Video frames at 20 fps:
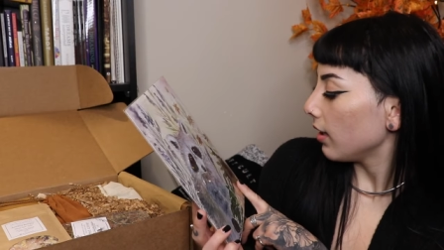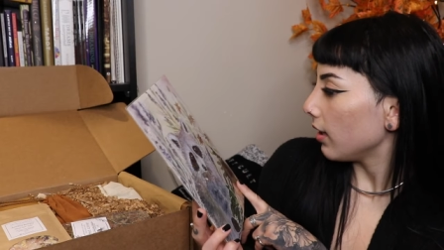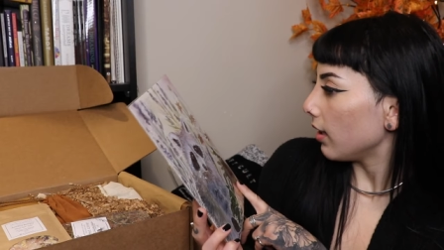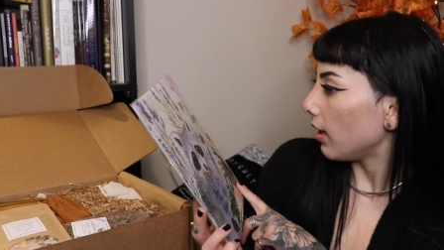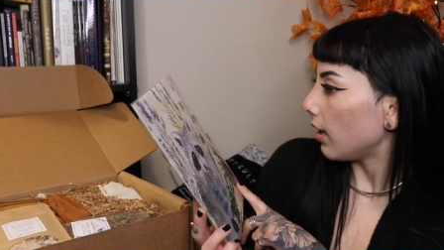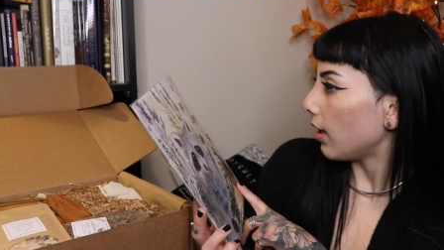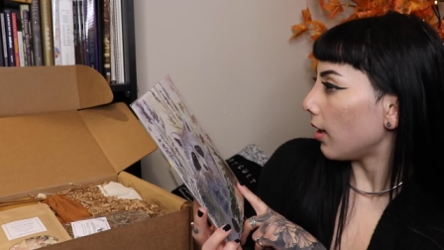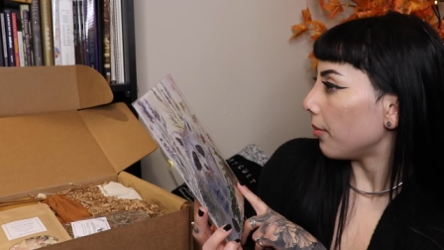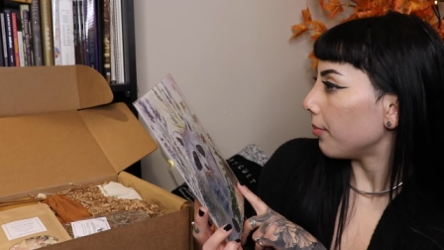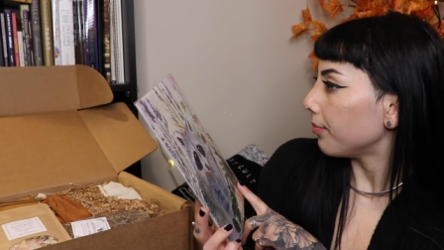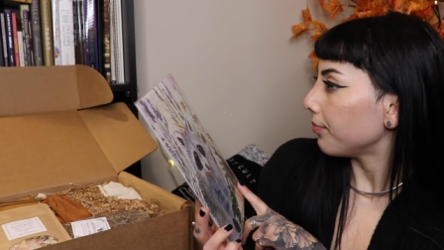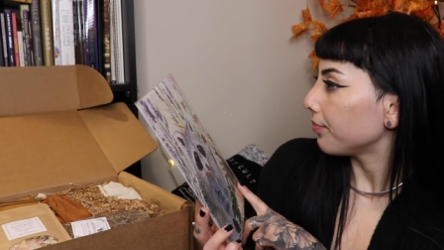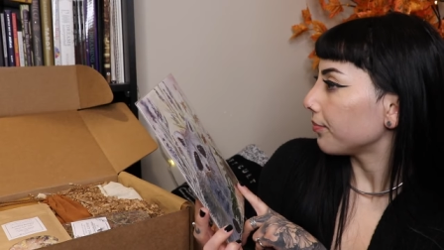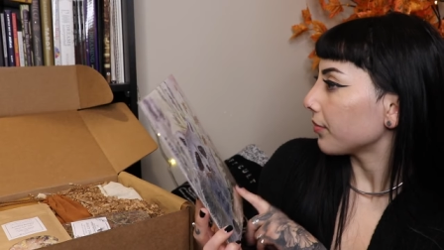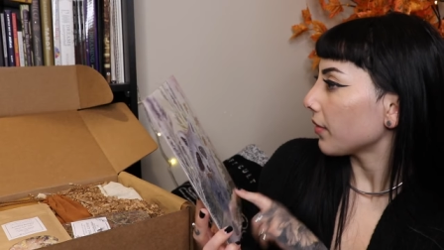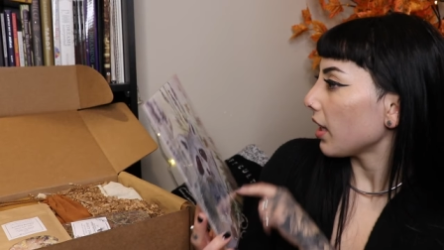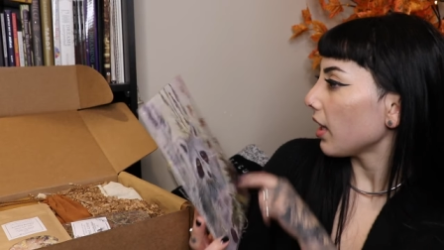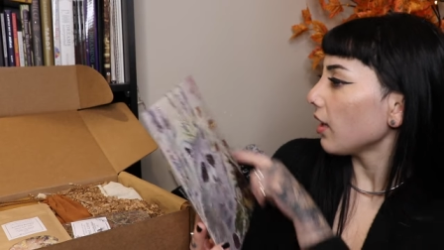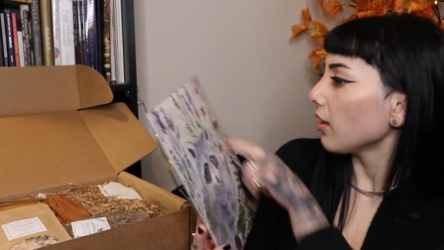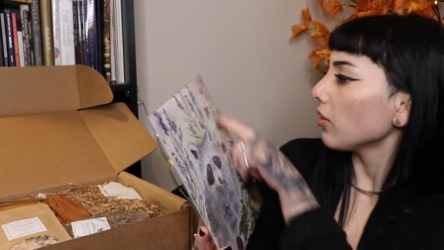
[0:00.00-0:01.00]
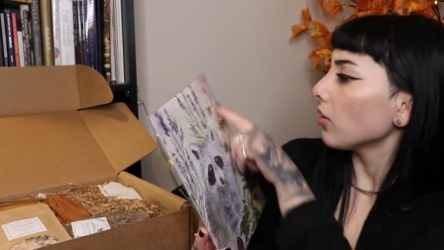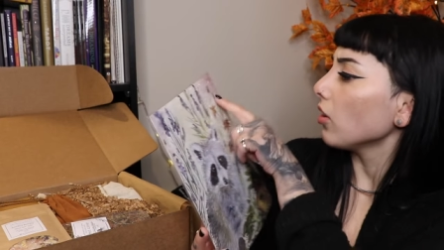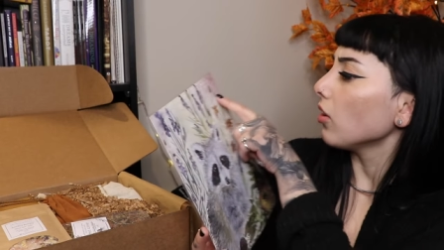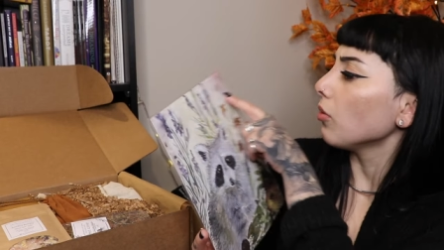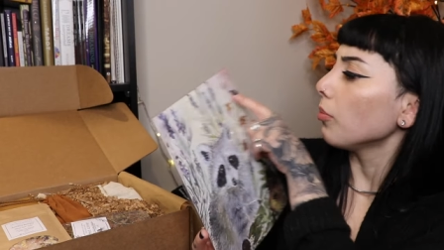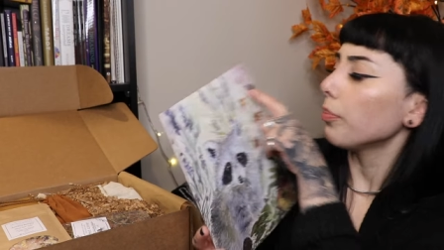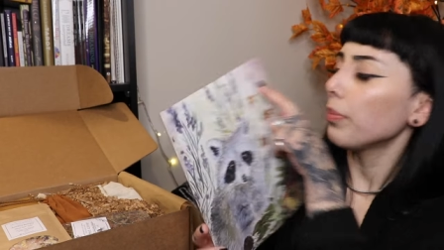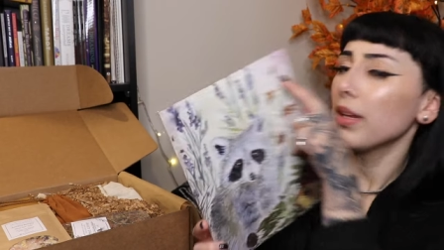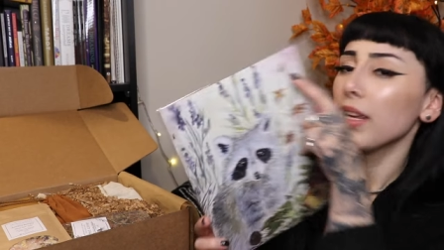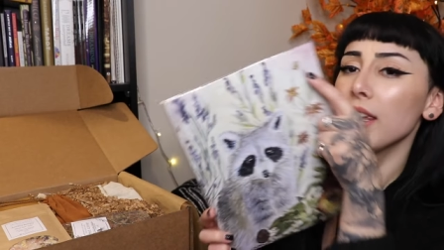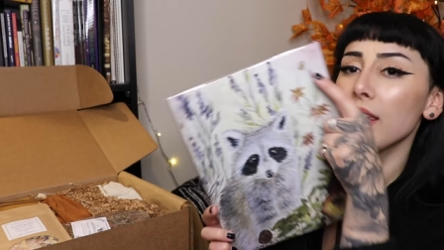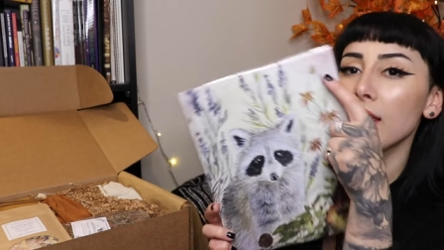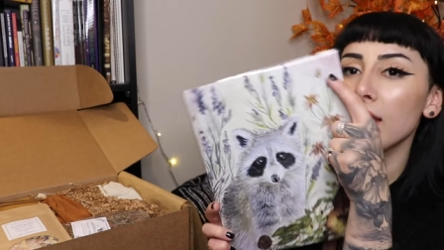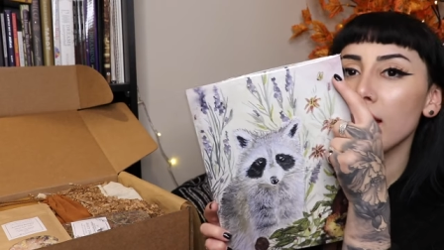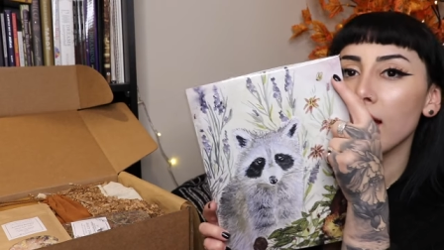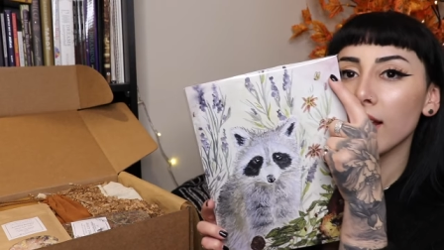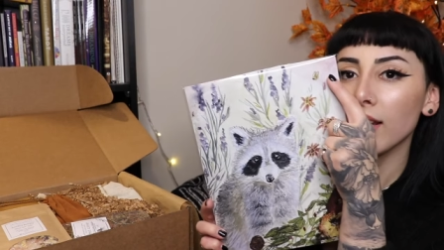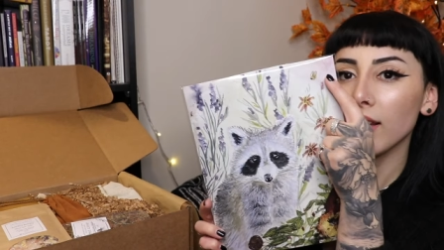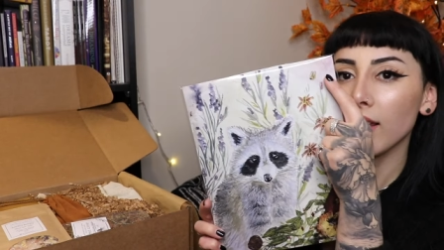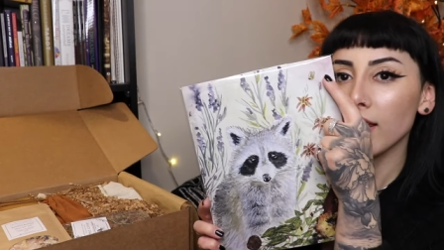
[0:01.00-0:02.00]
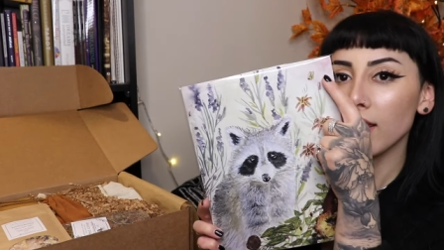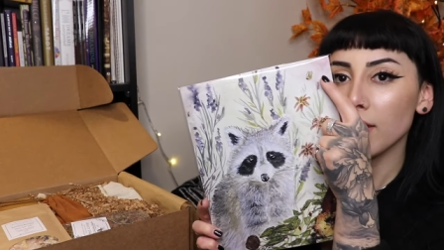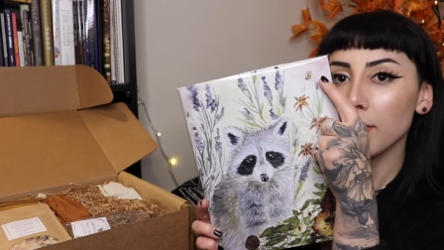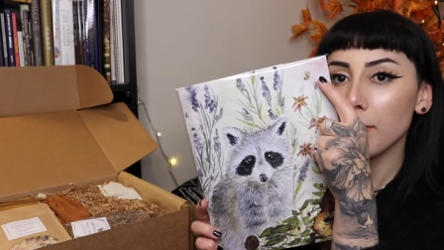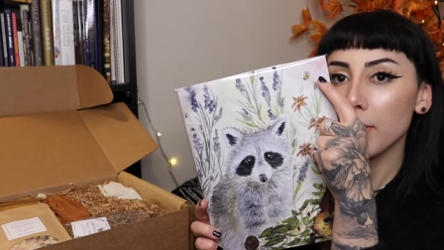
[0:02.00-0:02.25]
Um, and a little bee, I like the